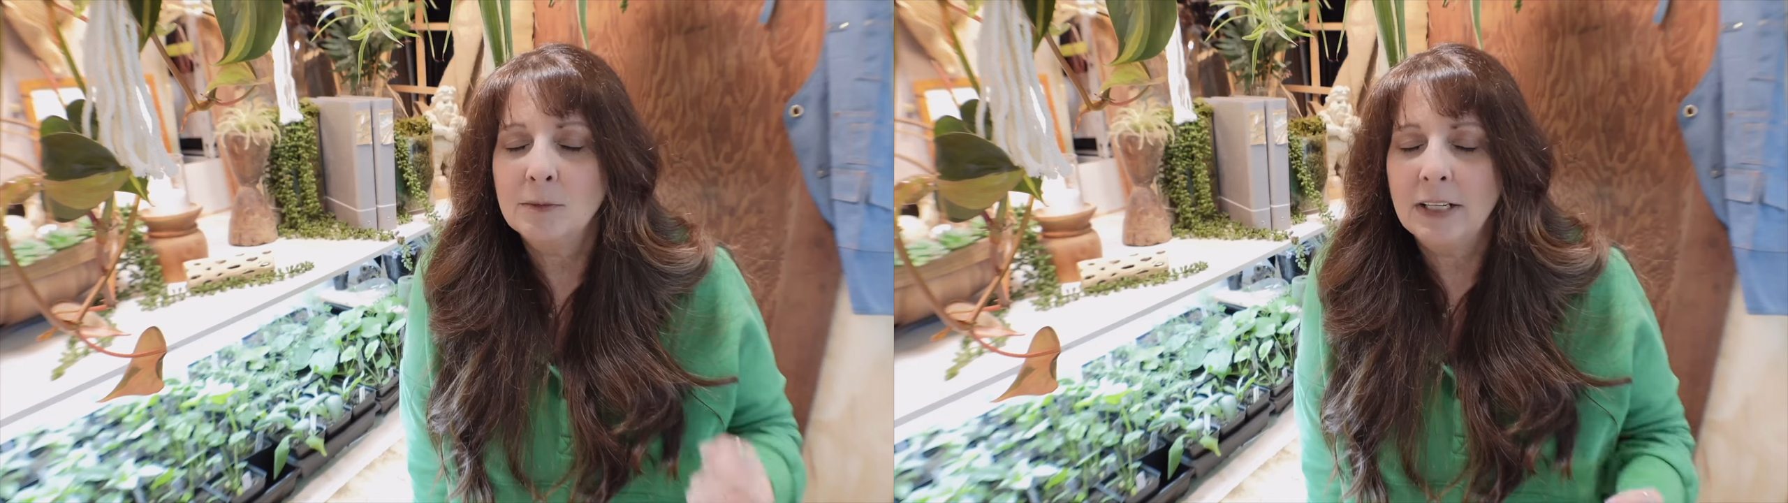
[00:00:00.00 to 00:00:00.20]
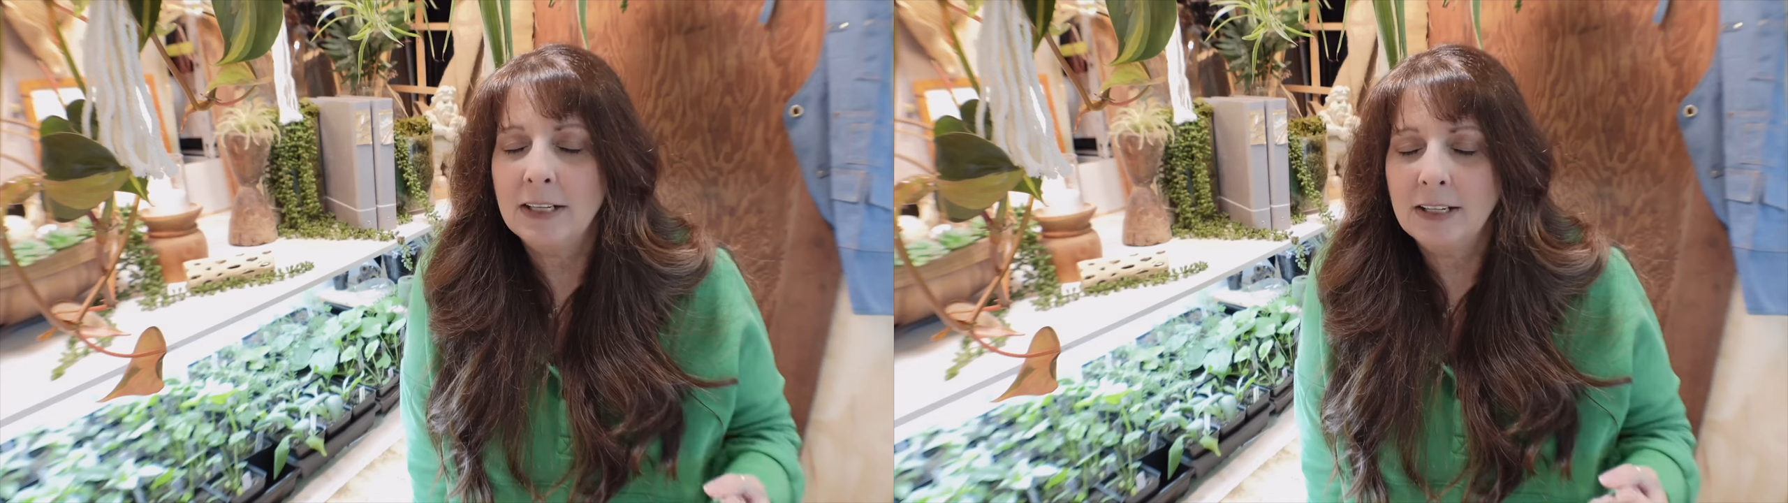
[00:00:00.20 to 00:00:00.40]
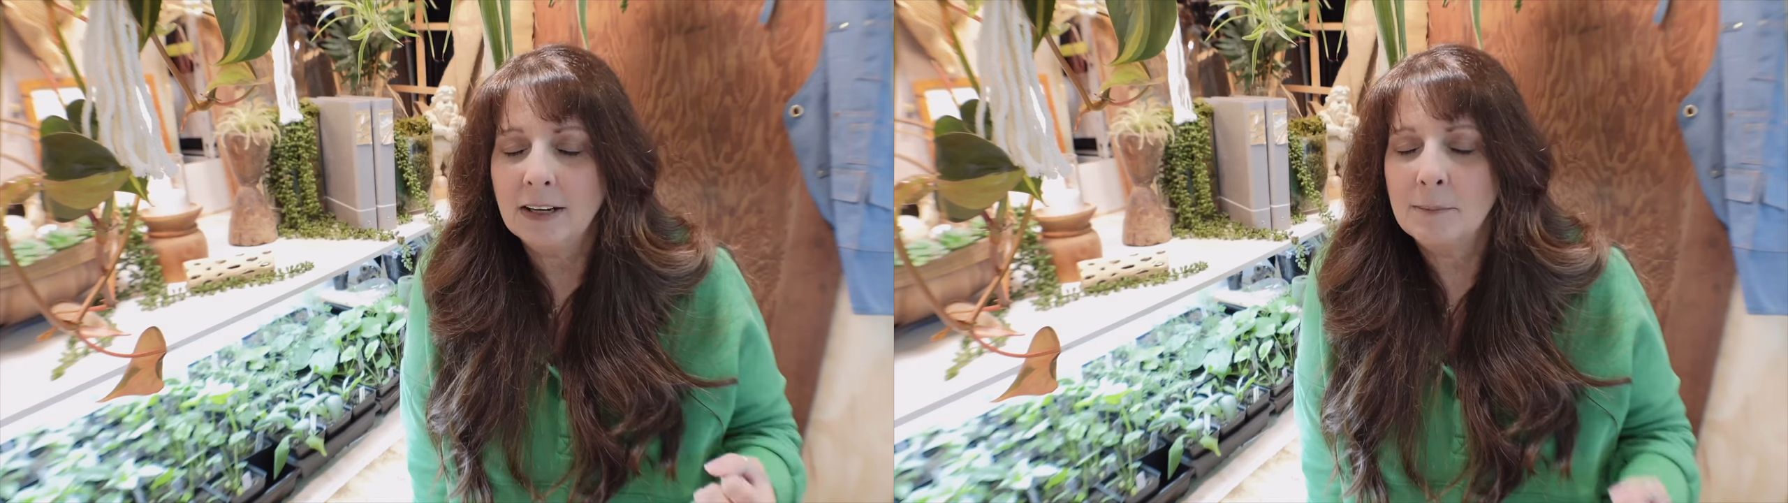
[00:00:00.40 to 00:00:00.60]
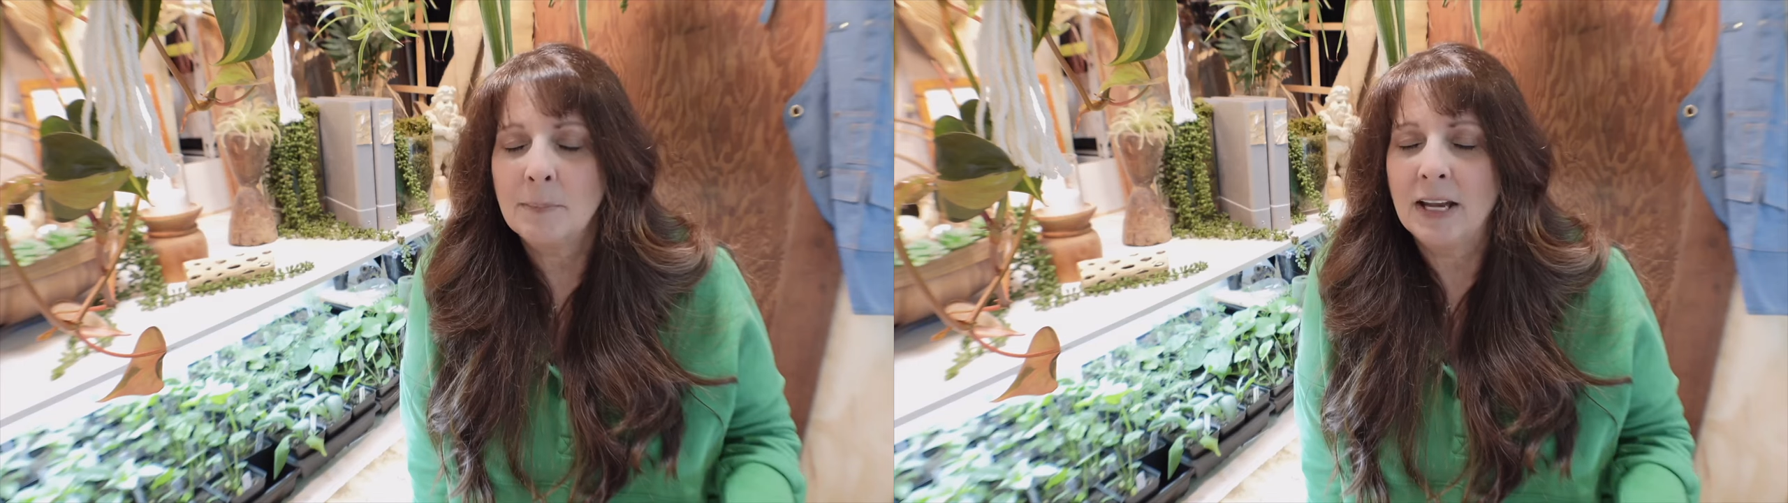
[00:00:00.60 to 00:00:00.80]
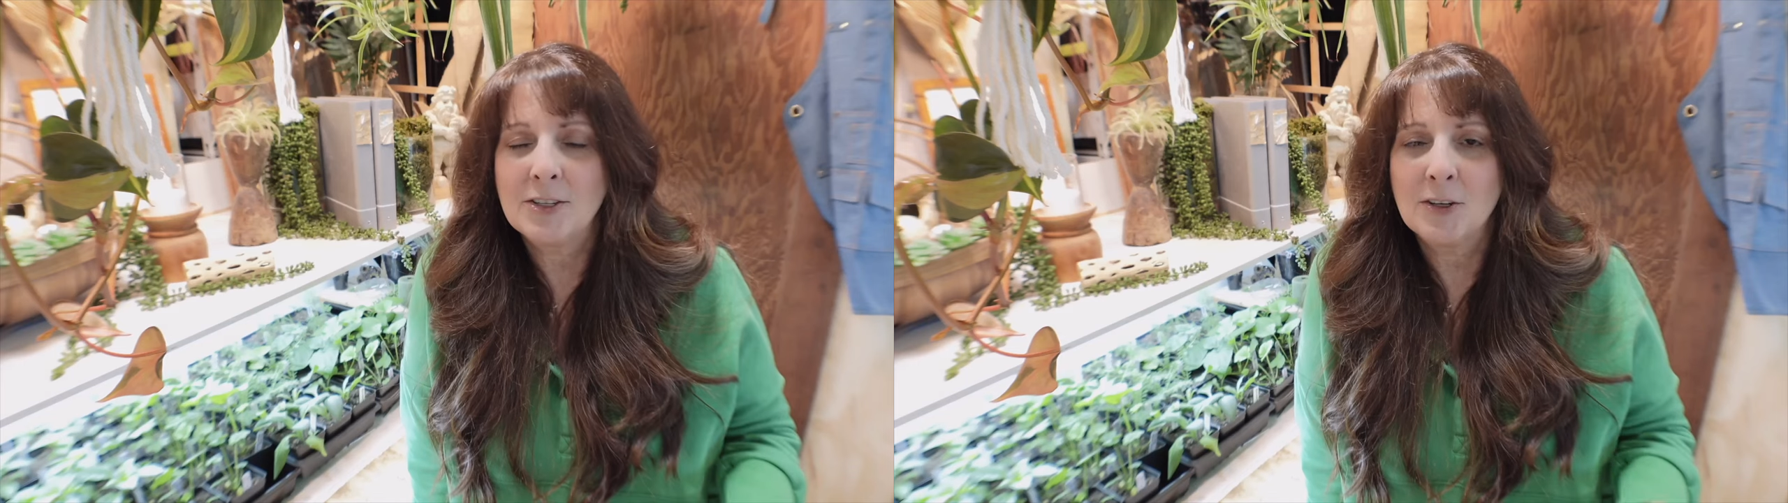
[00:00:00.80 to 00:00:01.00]
really am
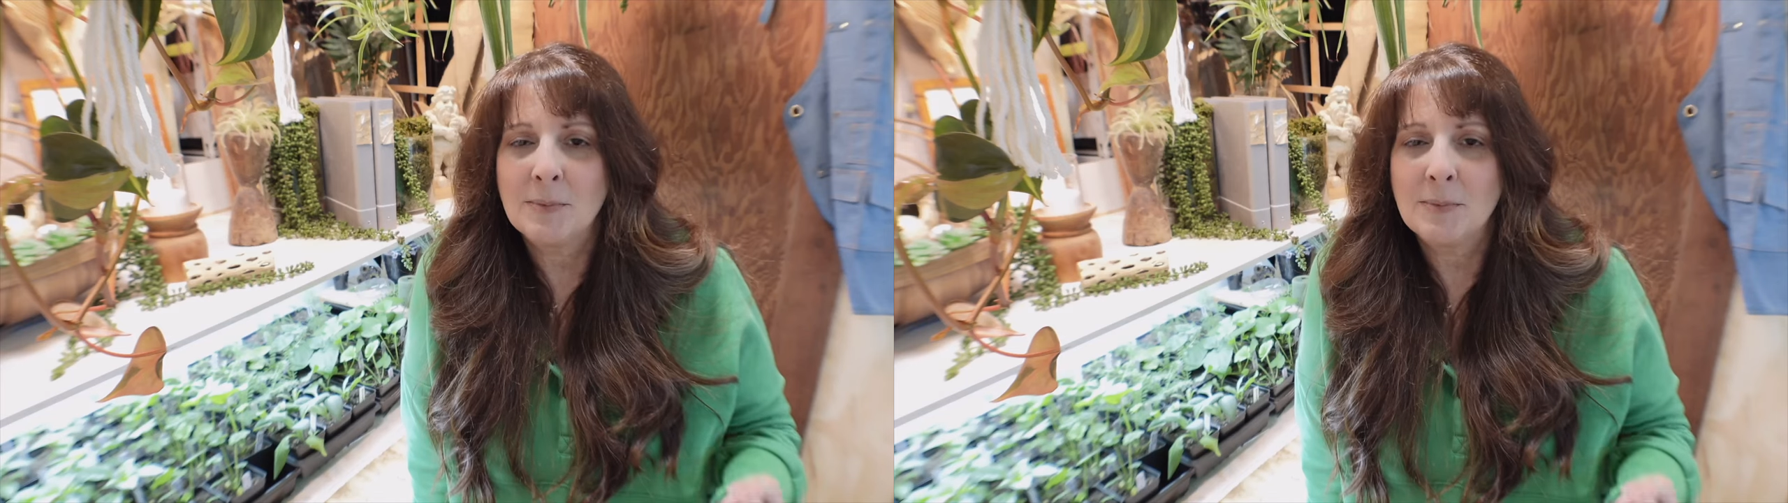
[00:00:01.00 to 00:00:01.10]
passionate